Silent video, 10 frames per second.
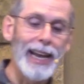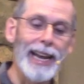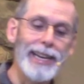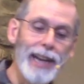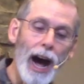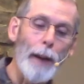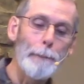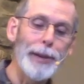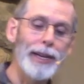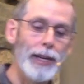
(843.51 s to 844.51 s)
had
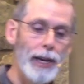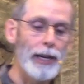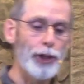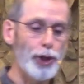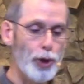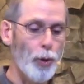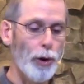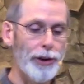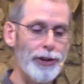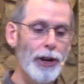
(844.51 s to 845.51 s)
not been cut
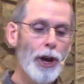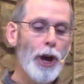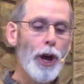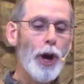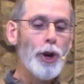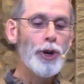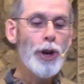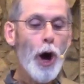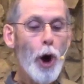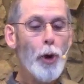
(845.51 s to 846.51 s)
short,
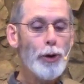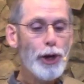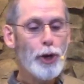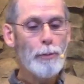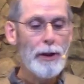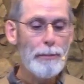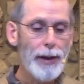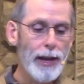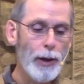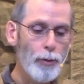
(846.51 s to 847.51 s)
no human
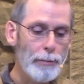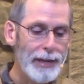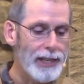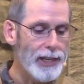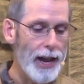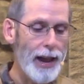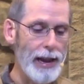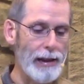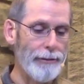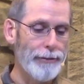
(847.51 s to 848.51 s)
being would be
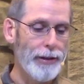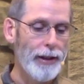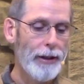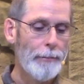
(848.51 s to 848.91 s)
saved.